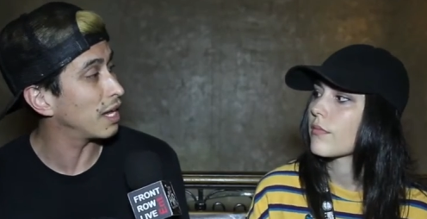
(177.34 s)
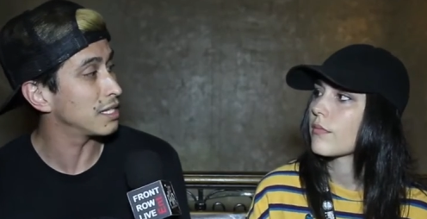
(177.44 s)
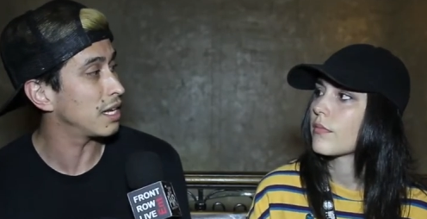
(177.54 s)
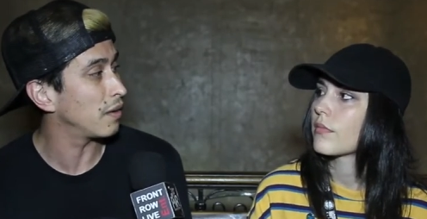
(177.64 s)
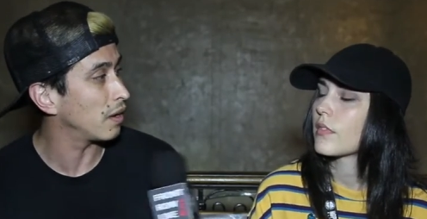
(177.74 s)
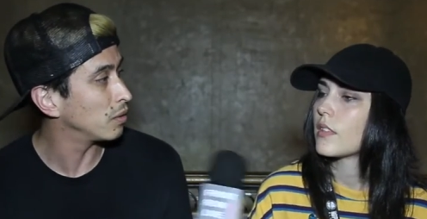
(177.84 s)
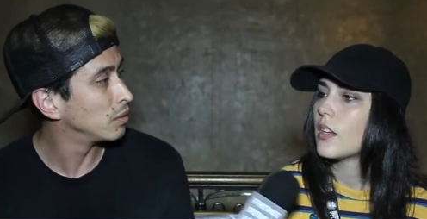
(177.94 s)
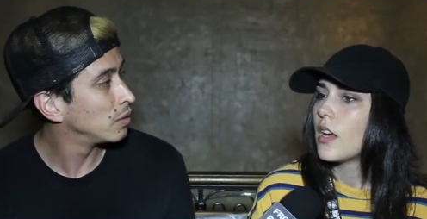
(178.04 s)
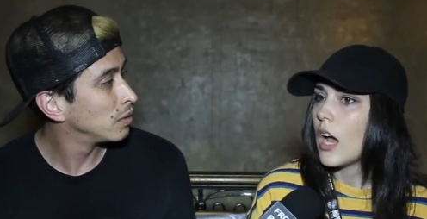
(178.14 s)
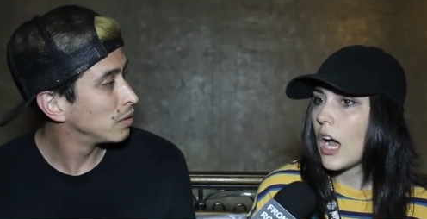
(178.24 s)
Speaker 1: that sound out?
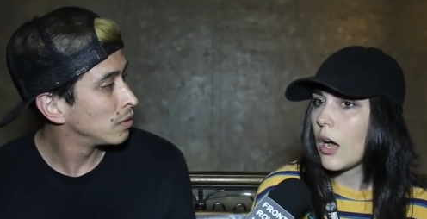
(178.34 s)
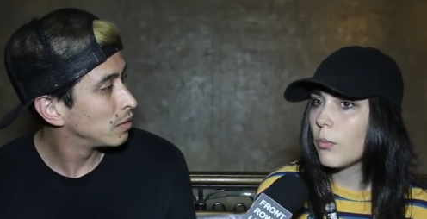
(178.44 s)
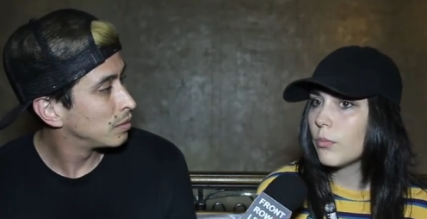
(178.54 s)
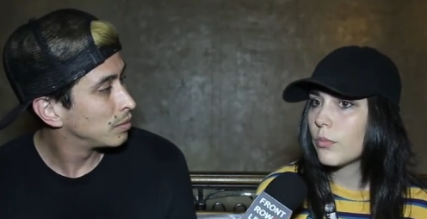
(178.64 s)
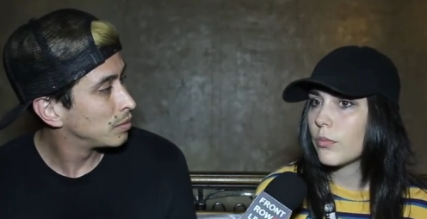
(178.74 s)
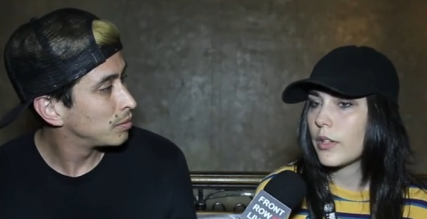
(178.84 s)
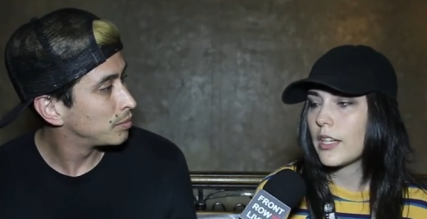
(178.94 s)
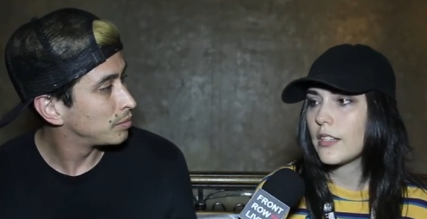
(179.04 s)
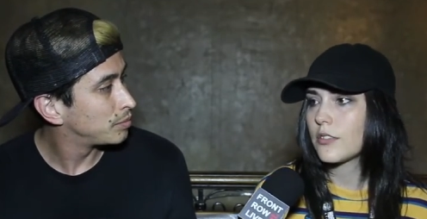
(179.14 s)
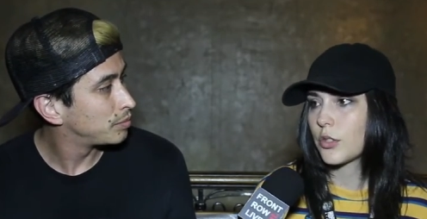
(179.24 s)
Speaker 2: Um,
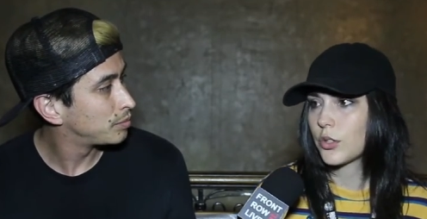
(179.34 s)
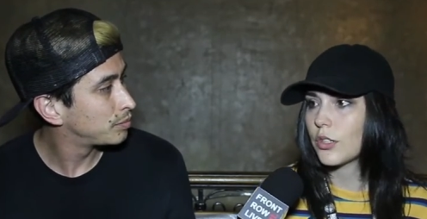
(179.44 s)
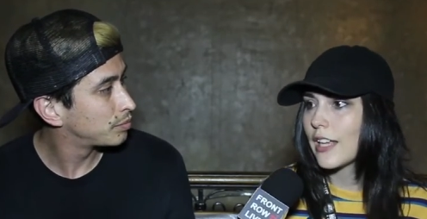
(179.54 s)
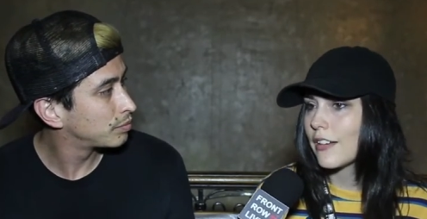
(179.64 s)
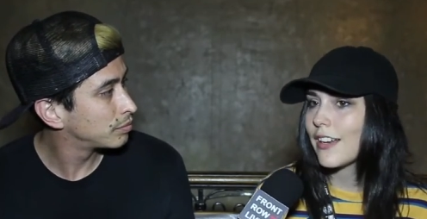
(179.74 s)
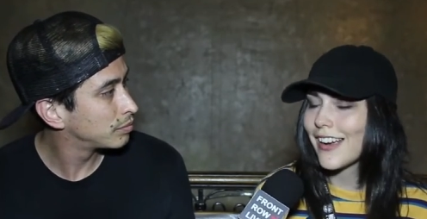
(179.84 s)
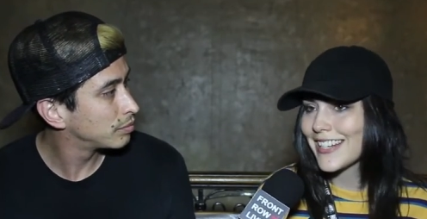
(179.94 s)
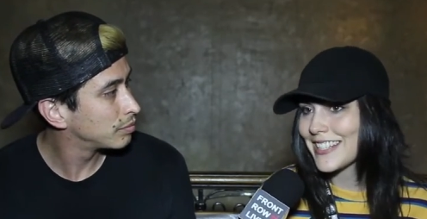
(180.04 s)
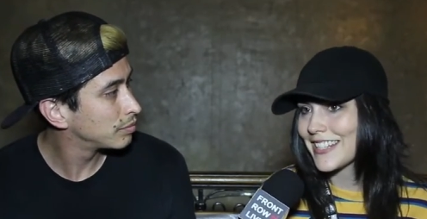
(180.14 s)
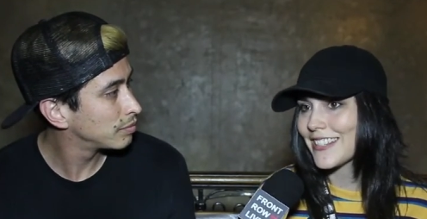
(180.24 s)
he took all our
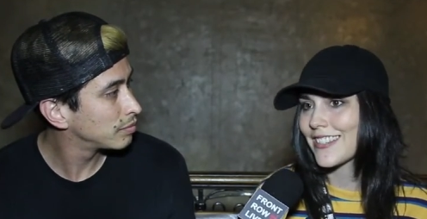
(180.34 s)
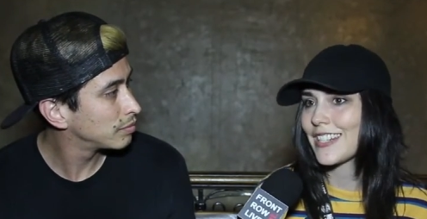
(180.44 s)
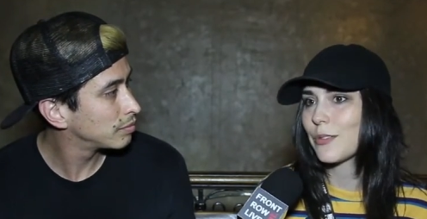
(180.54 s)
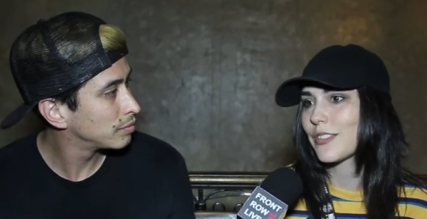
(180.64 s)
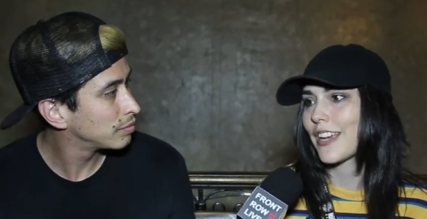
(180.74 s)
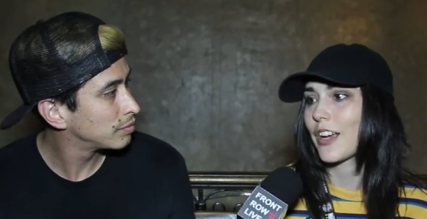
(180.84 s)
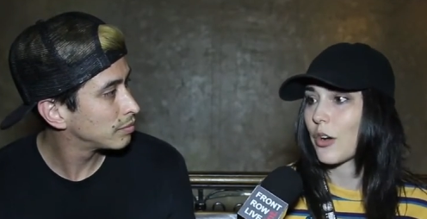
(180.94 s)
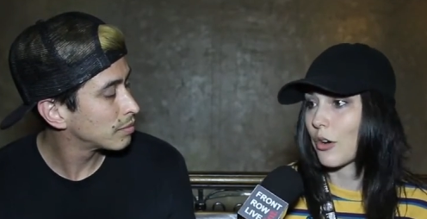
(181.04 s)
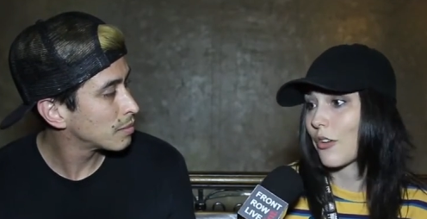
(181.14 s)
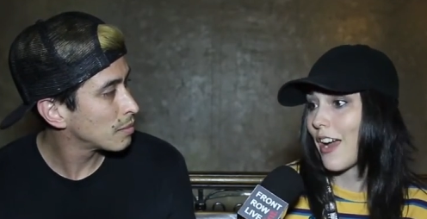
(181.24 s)
ideas and he was like, all